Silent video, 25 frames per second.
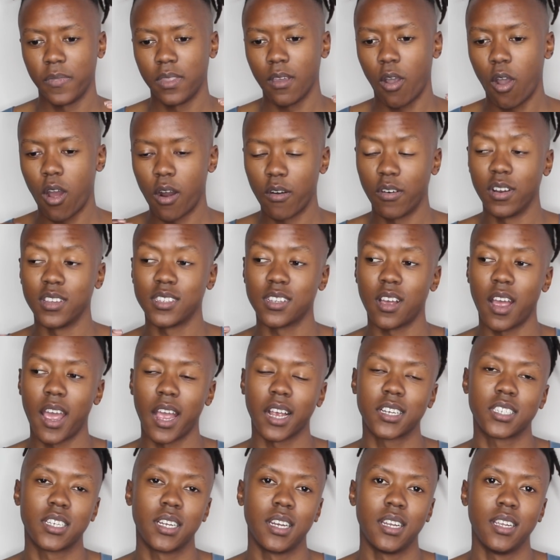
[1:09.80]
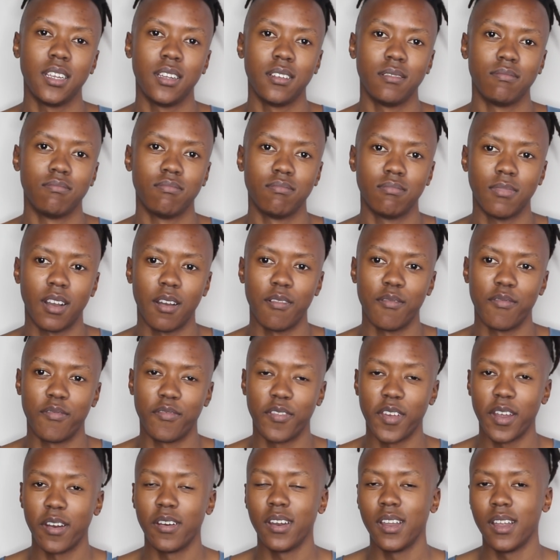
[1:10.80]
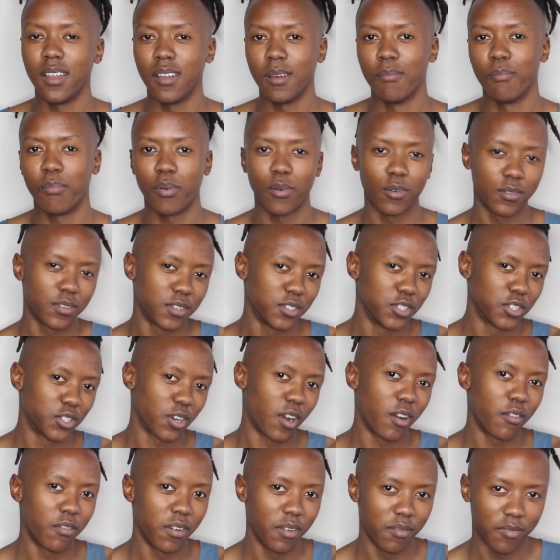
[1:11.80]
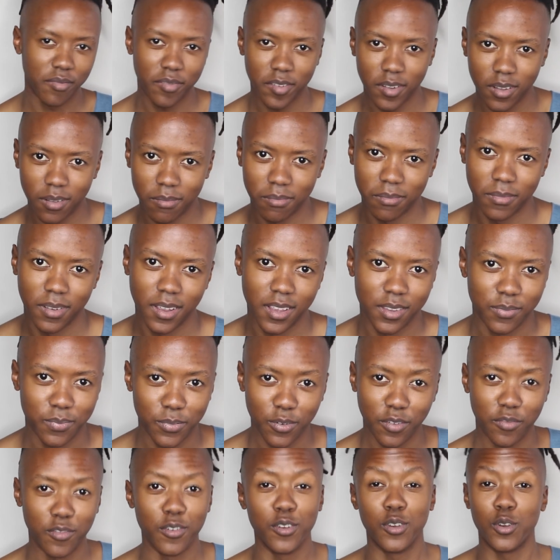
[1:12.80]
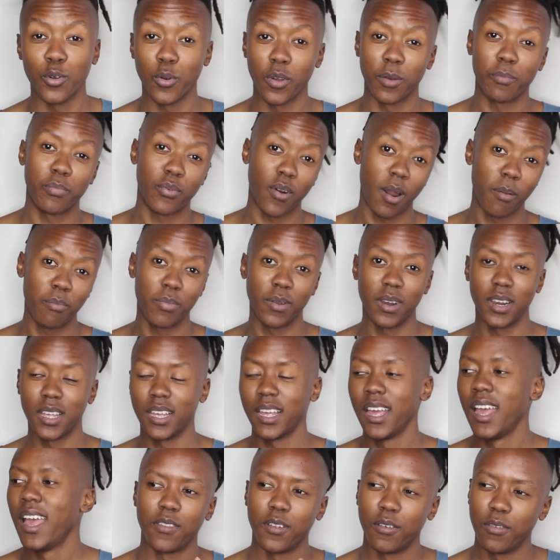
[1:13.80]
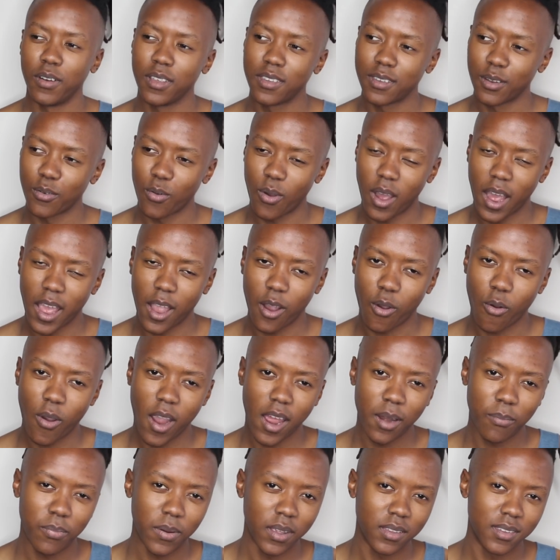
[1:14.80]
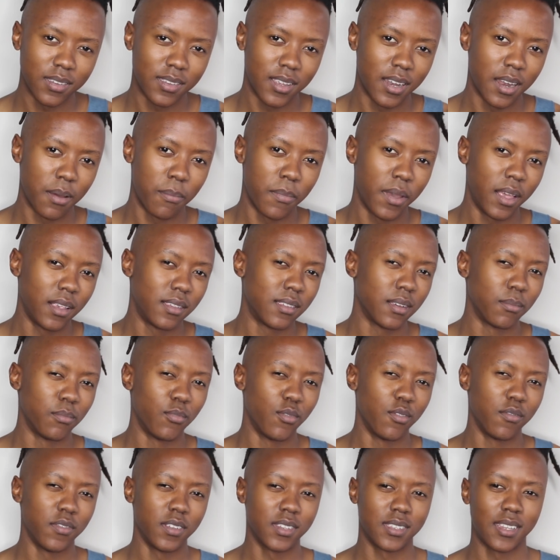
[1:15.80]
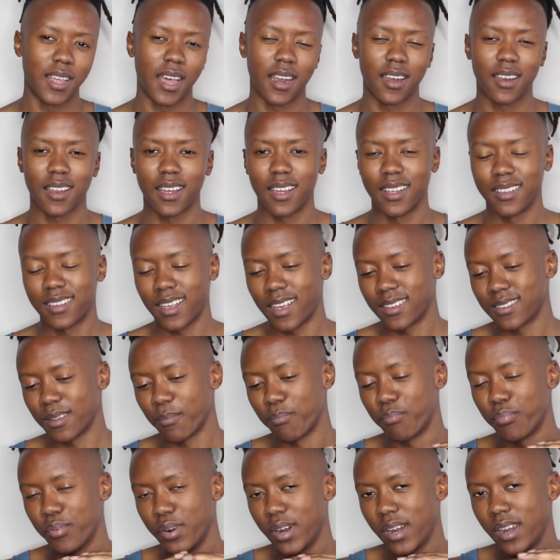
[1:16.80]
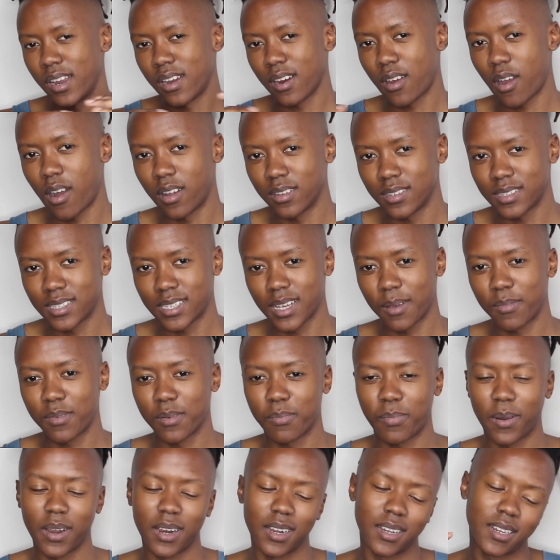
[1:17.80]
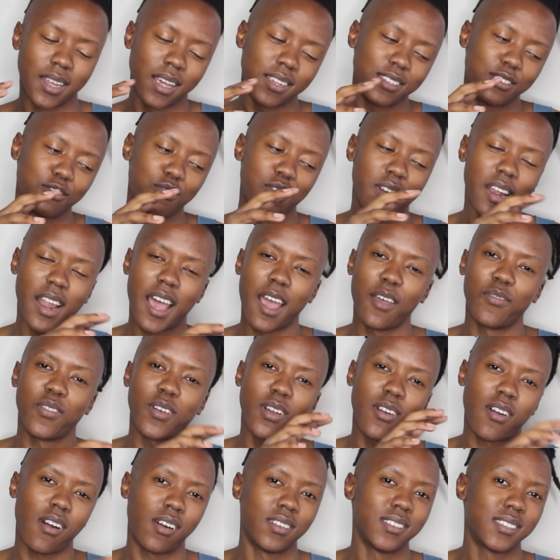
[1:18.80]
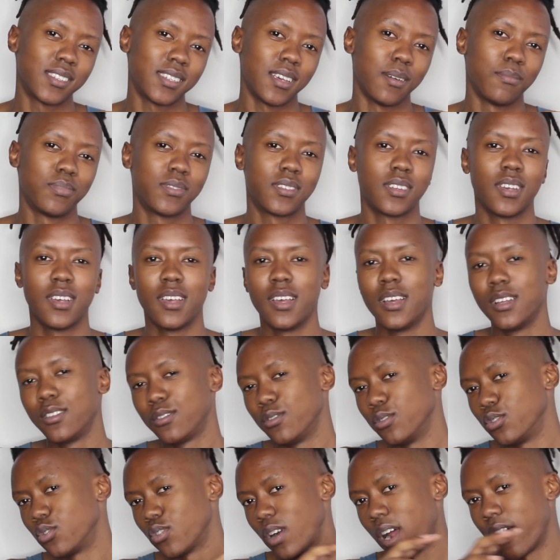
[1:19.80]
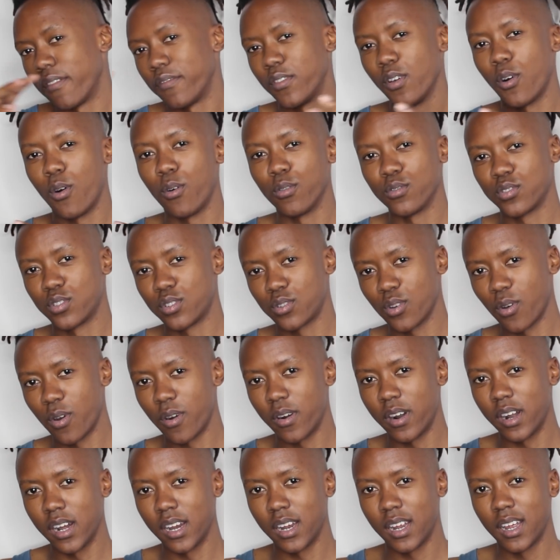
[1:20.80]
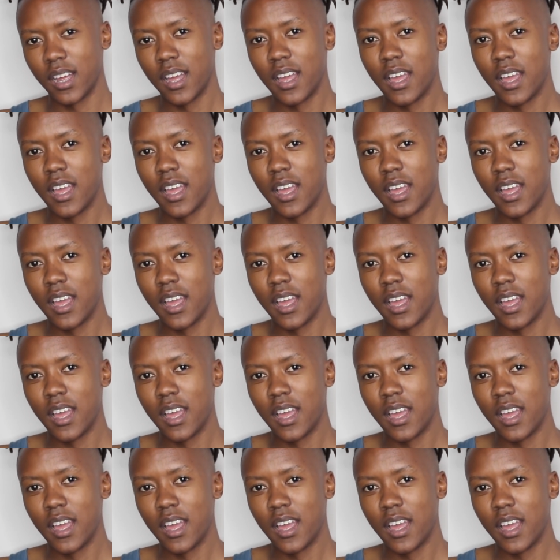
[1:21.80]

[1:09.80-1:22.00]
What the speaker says: horrors are actually a very important genre in film, if you do it properly. The reason why A Quiet Place is an amazing movie is that it has a brilliant concept, but it doesn't rely on the concept to drive the whole story.